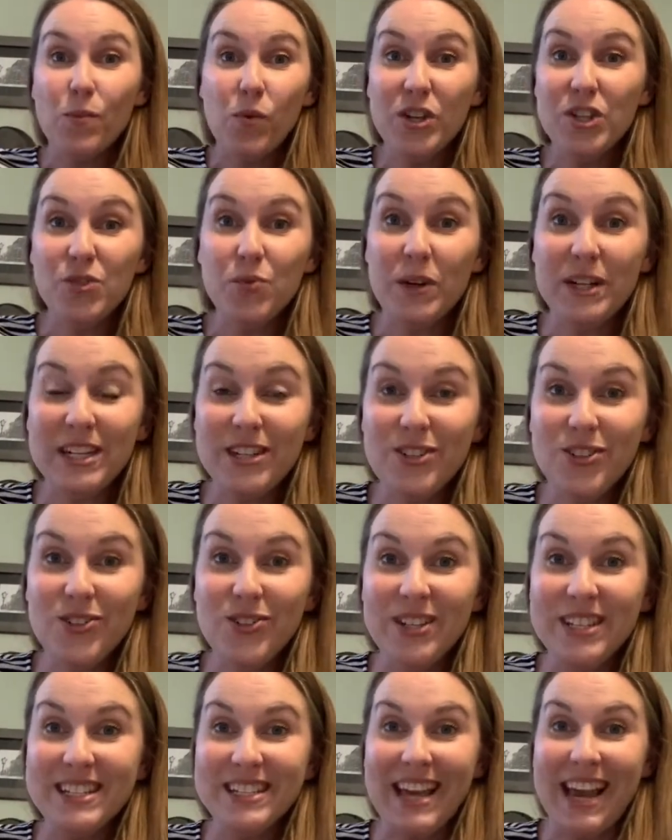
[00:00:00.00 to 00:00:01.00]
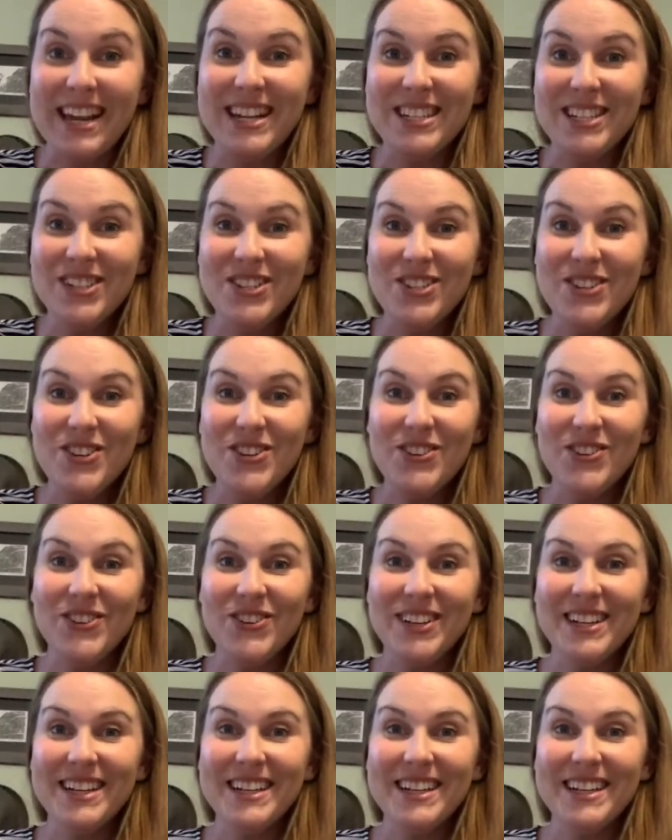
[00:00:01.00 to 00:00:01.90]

Which one did you decide to do?